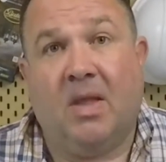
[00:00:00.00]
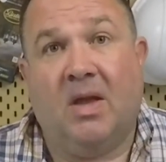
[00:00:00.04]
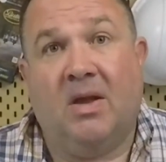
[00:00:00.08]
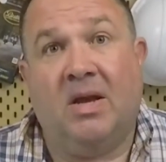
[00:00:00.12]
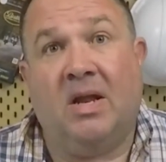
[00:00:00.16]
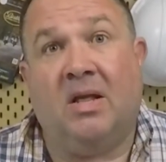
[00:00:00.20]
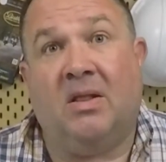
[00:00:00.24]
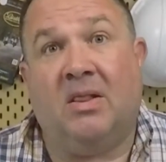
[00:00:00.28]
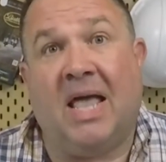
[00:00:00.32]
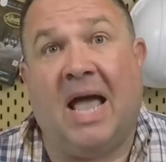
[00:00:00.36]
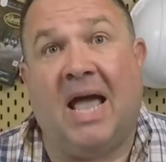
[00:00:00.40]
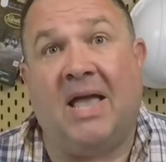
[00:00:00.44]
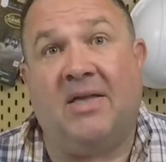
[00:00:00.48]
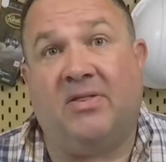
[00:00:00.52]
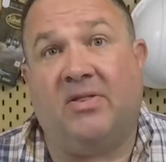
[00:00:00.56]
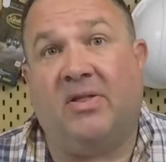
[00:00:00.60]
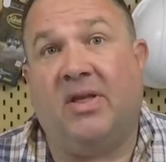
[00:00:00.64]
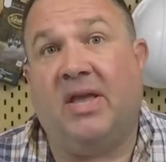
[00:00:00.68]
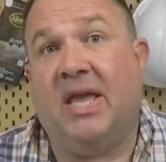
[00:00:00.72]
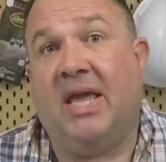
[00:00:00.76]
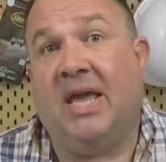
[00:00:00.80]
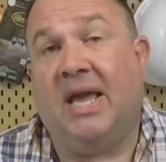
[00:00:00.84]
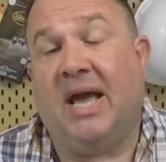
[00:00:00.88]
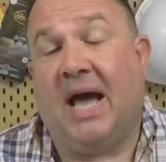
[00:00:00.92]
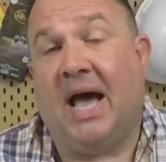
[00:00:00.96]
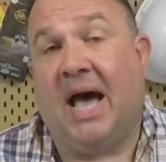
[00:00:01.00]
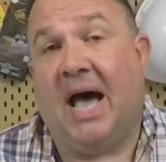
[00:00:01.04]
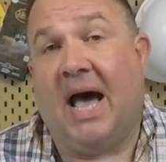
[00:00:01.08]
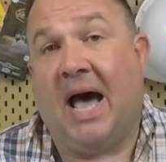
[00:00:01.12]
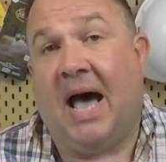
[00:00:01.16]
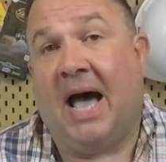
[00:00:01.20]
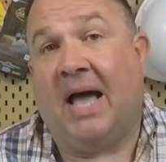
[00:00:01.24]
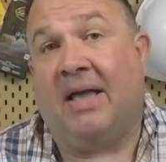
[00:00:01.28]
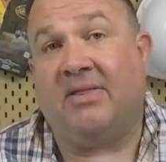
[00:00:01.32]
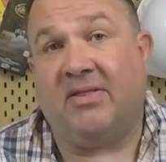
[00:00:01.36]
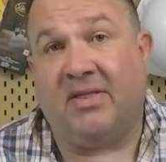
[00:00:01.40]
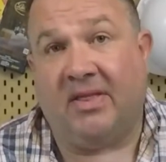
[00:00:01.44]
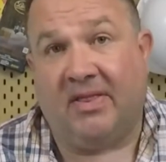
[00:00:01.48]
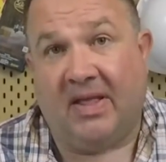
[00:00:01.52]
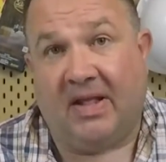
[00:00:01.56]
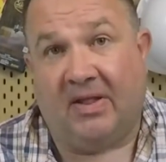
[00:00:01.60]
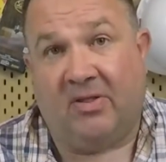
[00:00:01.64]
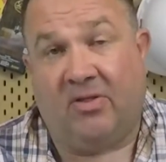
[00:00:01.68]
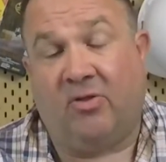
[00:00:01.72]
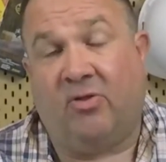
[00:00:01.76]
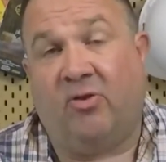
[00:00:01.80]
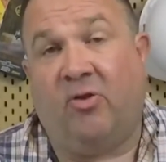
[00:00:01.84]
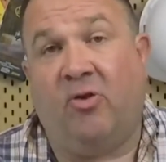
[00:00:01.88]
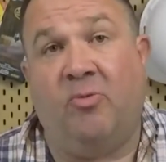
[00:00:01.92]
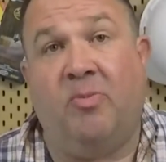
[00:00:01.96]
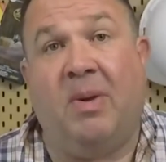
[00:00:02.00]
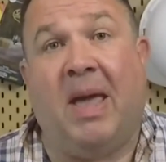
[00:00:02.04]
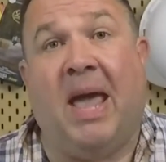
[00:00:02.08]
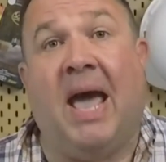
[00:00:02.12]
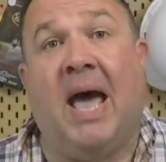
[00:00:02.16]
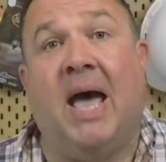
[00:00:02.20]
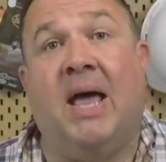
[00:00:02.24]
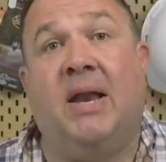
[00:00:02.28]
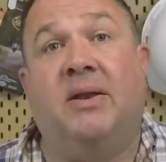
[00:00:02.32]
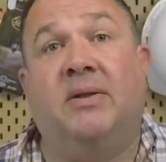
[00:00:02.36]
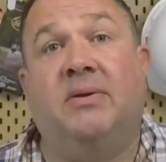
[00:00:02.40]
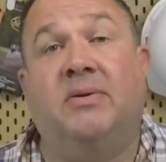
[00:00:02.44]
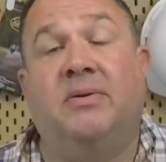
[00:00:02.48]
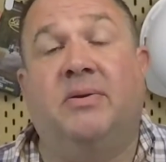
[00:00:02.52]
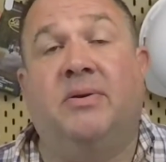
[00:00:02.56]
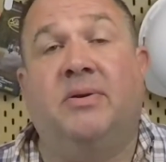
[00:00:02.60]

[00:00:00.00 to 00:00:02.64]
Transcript: Now, lastly, I say that's too bad,